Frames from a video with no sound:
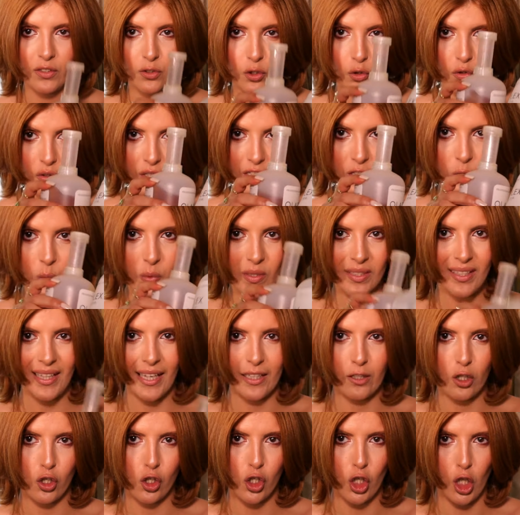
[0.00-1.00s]
So this was
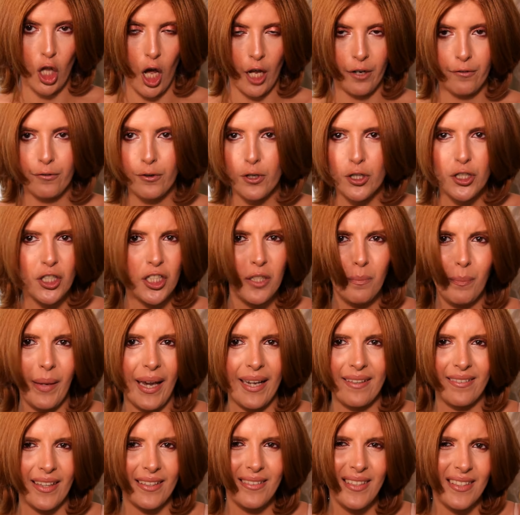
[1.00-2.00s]
like the salon version.
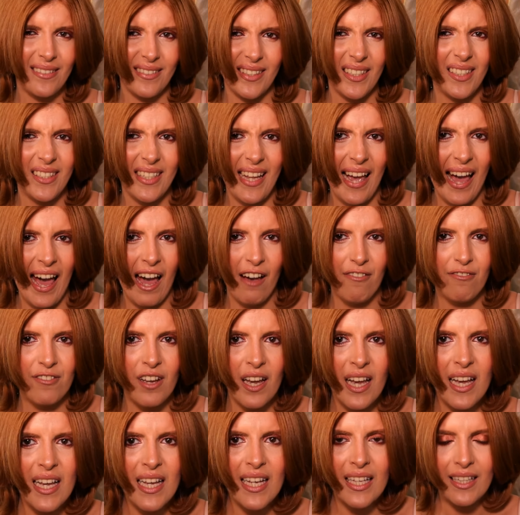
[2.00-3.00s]
Back then they didn't have
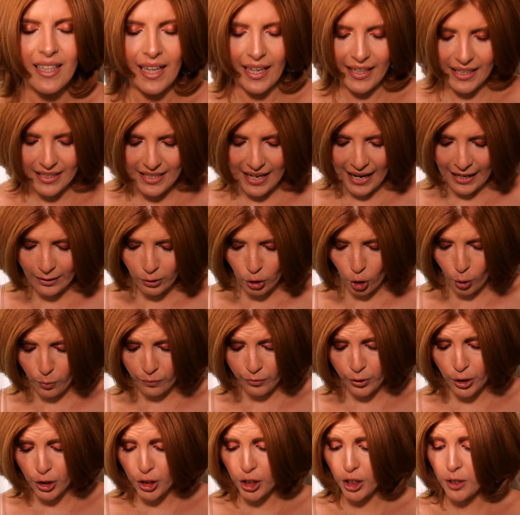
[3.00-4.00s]
like an
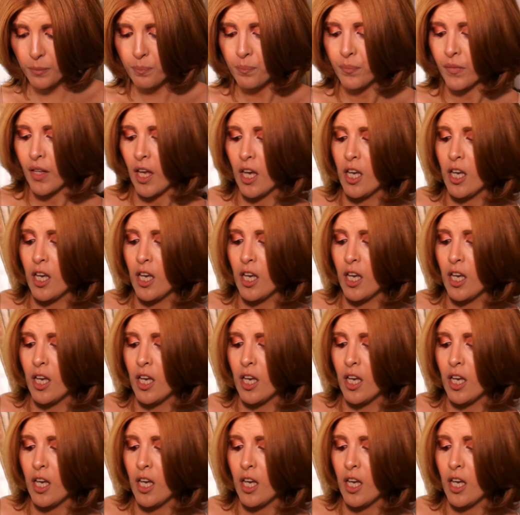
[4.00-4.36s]
at-home version.